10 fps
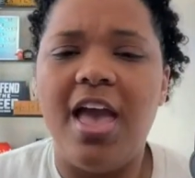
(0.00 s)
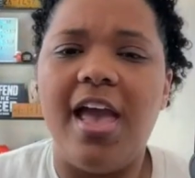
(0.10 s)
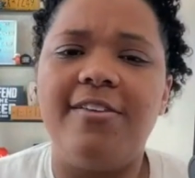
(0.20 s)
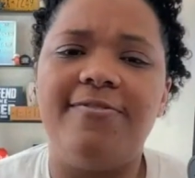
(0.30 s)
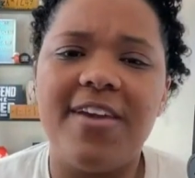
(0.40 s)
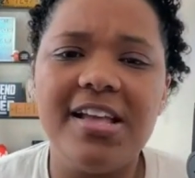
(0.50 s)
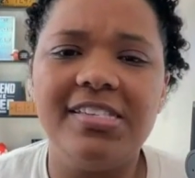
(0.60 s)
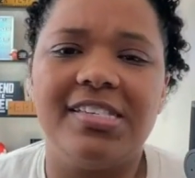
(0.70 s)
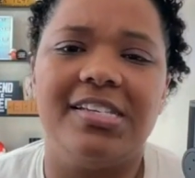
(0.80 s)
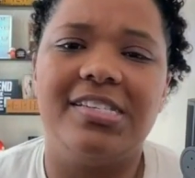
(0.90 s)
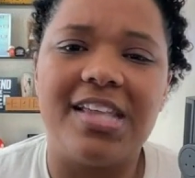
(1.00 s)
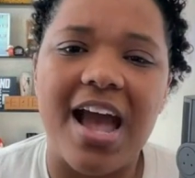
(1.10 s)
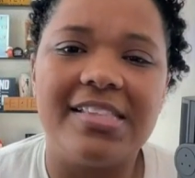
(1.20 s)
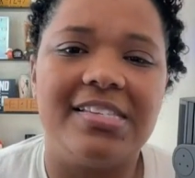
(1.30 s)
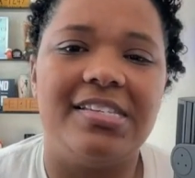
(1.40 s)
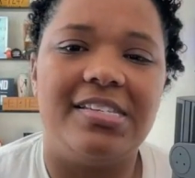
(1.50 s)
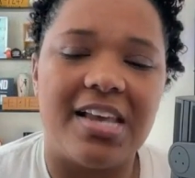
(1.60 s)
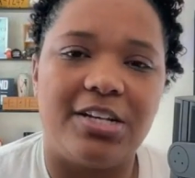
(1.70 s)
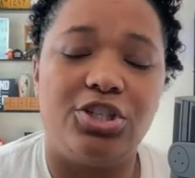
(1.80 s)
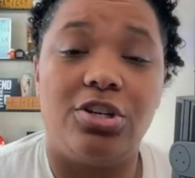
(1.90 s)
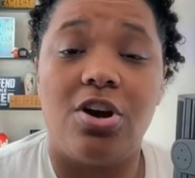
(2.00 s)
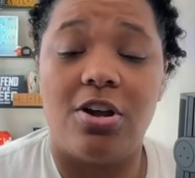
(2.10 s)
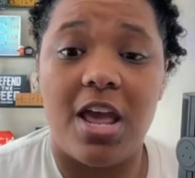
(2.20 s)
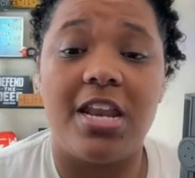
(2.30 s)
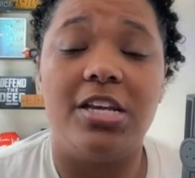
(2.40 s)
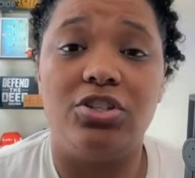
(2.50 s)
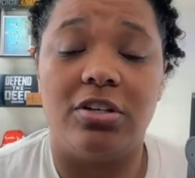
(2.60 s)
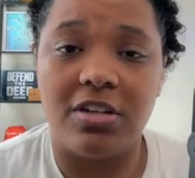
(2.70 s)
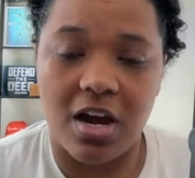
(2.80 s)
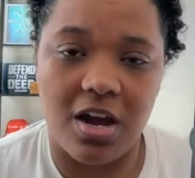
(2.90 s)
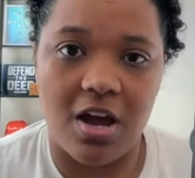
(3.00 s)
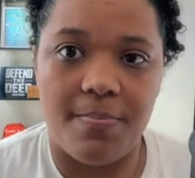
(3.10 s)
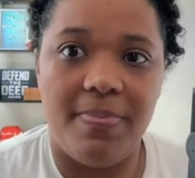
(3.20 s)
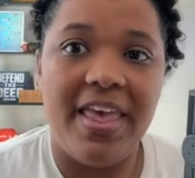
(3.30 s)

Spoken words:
advanced stats section on NHL.com.